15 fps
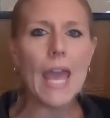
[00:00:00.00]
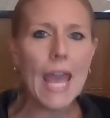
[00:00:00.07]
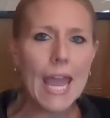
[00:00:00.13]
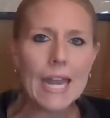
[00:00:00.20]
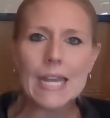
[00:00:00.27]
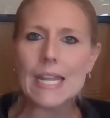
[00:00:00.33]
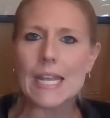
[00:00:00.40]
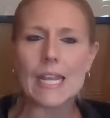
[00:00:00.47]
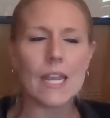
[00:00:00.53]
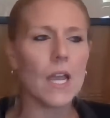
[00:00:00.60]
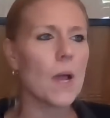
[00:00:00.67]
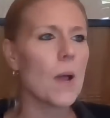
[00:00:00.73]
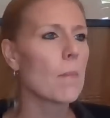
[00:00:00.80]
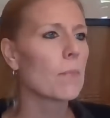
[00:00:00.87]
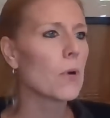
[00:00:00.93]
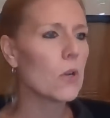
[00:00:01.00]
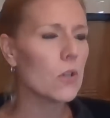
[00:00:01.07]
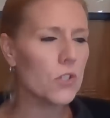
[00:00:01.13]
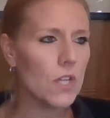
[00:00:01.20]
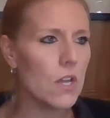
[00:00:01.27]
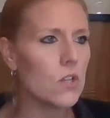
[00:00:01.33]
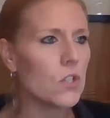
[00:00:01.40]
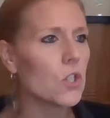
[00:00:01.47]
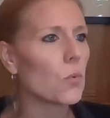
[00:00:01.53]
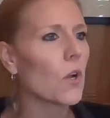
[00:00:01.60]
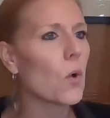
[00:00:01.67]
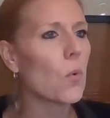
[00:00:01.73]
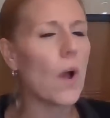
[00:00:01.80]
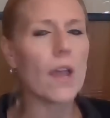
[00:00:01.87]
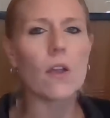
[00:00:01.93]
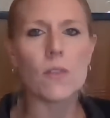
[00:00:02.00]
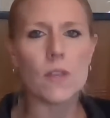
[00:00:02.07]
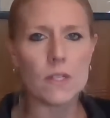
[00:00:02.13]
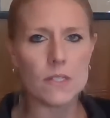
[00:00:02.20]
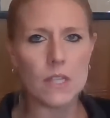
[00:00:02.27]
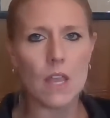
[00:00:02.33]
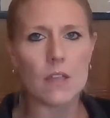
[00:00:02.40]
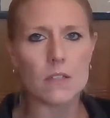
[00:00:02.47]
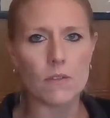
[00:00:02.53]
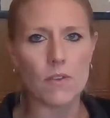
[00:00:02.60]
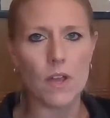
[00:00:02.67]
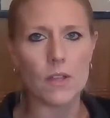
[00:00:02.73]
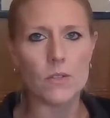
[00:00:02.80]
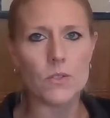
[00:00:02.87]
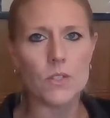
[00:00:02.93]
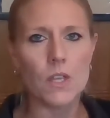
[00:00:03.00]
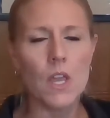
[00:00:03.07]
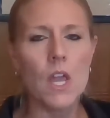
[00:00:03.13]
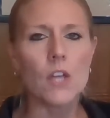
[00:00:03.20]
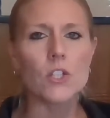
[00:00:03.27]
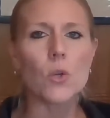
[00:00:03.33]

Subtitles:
any person to require these things of us.